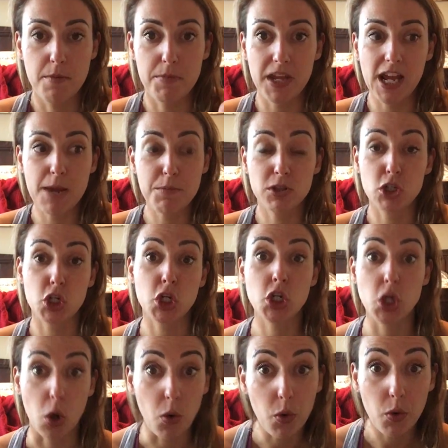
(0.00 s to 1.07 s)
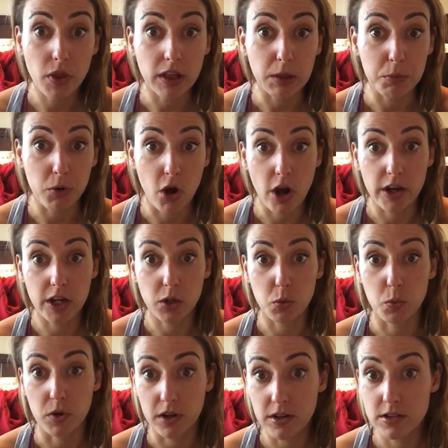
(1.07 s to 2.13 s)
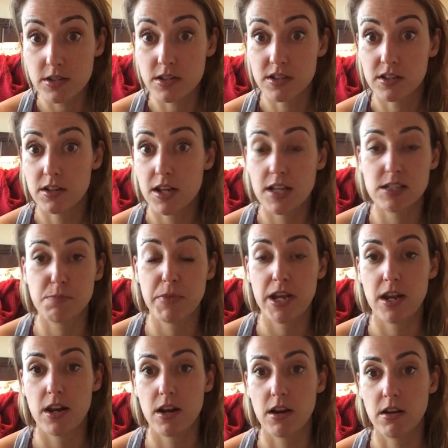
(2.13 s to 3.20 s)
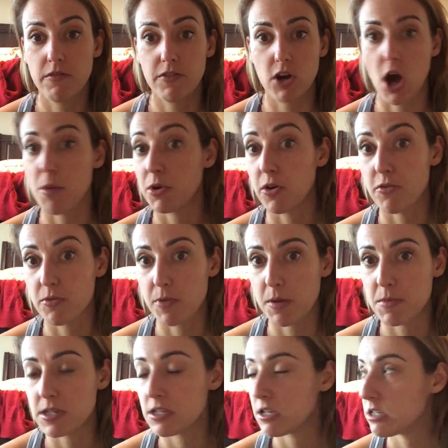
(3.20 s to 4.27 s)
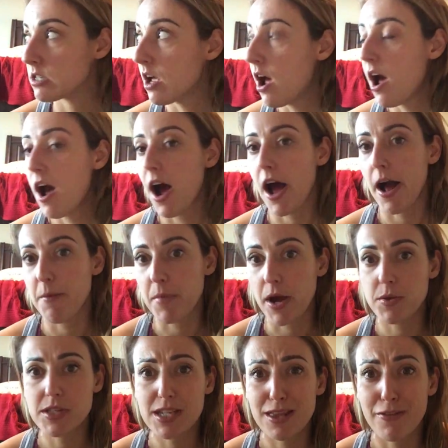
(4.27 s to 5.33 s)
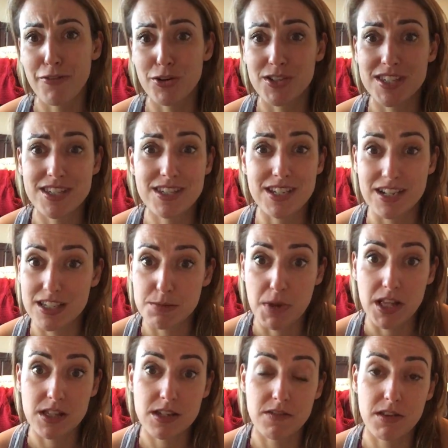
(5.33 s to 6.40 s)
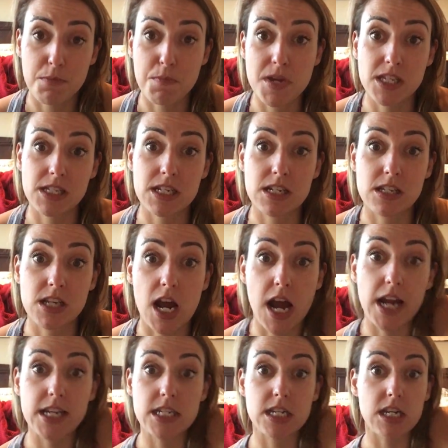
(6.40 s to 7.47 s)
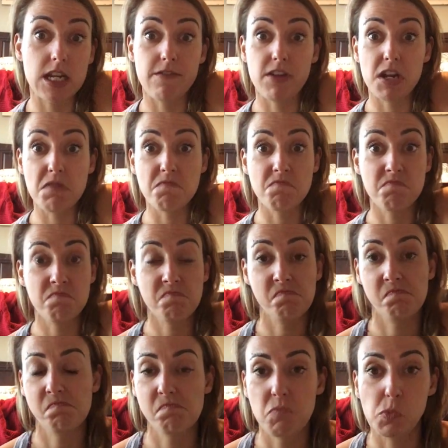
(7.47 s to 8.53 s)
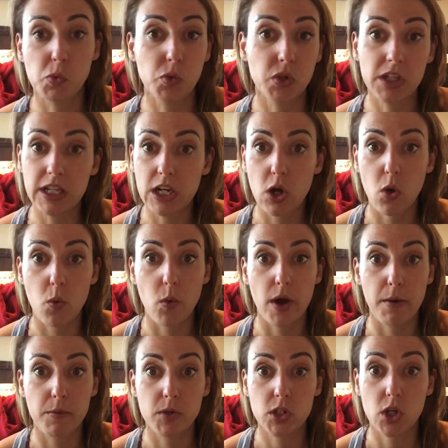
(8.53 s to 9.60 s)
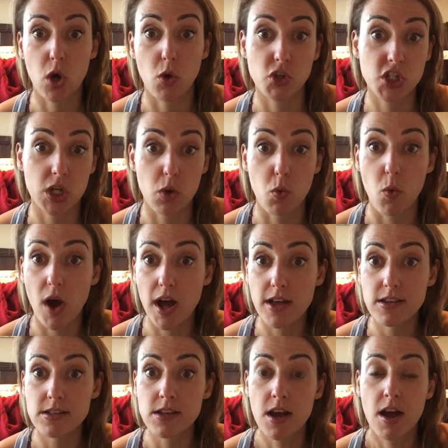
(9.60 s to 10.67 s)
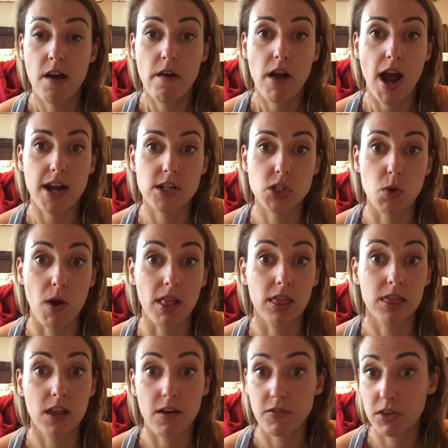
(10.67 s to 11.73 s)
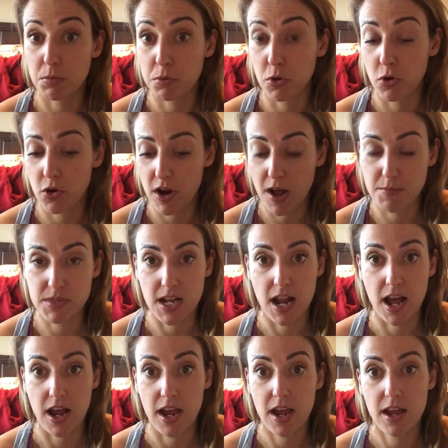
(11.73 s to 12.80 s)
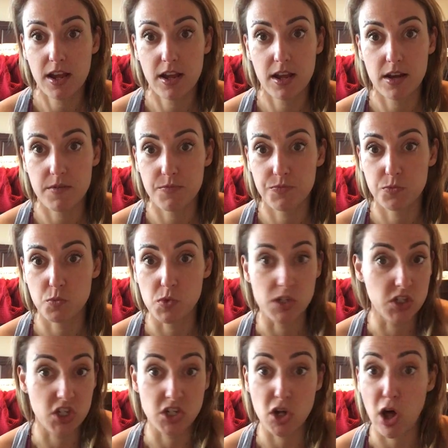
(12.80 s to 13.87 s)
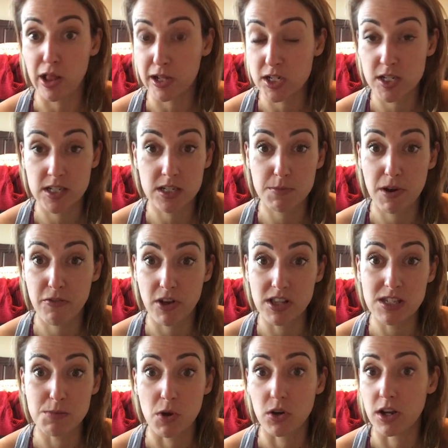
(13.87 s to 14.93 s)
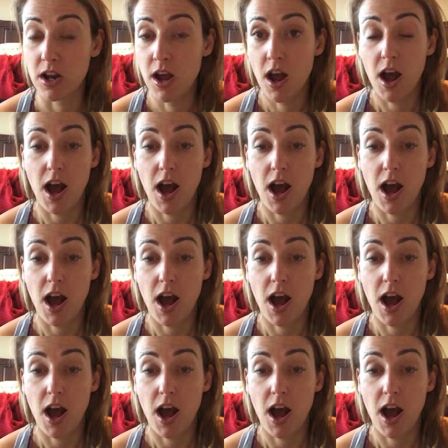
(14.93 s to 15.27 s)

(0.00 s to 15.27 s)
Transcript: being able to show that the product works has been phenomenal for my business. I would say the first 6 months of the business, I didn't even really know what coaching was. I just know I loved the programs, and I was just talking to my friends about it.